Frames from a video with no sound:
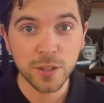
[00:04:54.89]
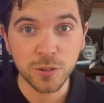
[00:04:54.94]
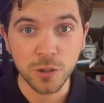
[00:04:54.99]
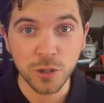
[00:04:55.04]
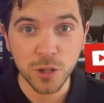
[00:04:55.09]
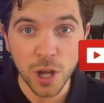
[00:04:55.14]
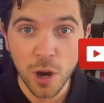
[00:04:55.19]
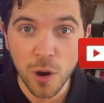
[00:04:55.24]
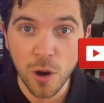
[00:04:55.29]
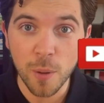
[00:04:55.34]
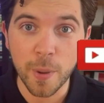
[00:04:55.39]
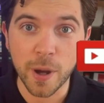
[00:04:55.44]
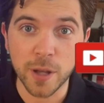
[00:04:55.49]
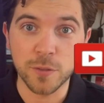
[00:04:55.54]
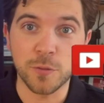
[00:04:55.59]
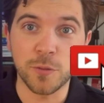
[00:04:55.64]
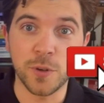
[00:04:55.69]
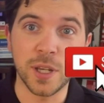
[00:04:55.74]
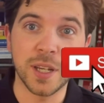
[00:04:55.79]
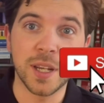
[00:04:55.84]
to know about
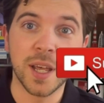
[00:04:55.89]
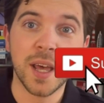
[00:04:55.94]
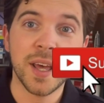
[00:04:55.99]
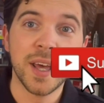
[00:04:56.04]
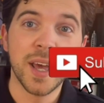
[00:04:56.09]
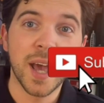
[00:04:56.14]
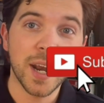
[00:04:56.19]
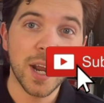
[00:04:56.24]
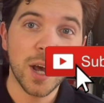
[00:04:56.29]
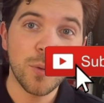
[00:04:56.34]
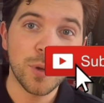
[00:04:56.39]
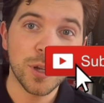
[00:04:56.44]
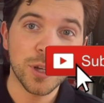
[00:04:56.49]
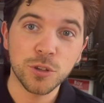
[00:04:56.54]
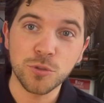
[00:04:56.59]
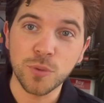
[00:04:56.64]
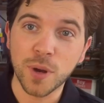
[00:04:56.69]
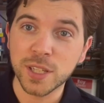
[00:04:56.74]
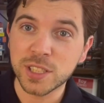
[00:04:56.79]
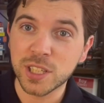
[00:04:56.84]
Vite, and I will
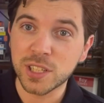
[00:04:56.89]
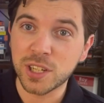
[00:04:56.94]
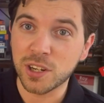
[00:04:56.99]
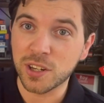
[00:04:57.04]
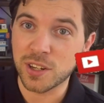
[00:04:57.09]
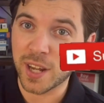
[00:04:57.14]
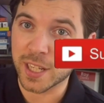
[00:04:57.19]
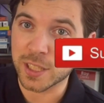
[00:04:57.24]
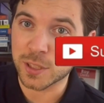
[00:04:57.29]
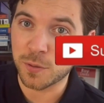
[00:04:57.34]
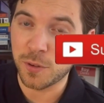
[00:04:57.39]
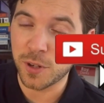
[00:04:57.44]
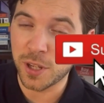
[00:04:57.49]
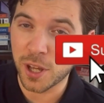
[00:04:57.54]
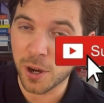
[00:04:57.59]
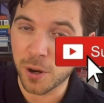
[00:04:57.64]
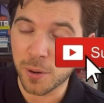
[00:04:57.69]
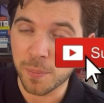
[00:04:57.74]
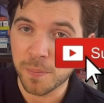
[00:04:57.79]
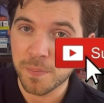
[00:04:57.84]
address it in the next
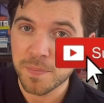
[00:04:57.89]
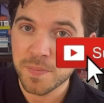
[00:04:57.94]
video.